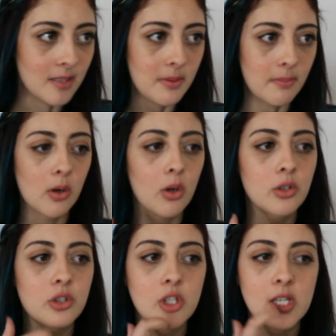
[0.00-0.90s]
get a bit
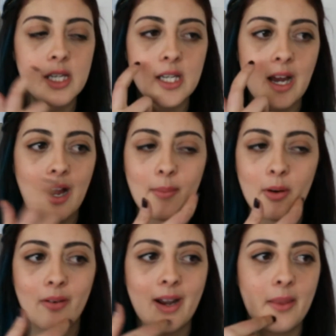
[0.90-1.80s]
blotchy
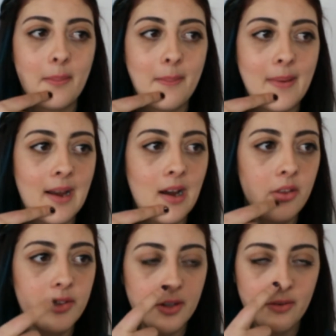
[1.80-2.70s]
around the
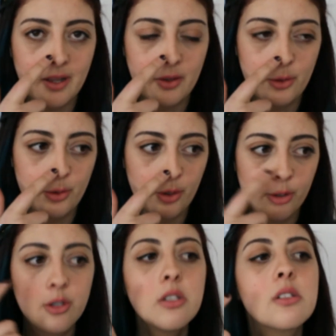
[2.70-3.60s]
mouth and around the
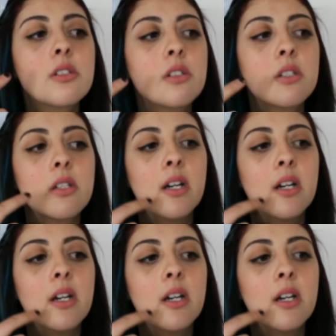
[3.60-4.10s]
nose.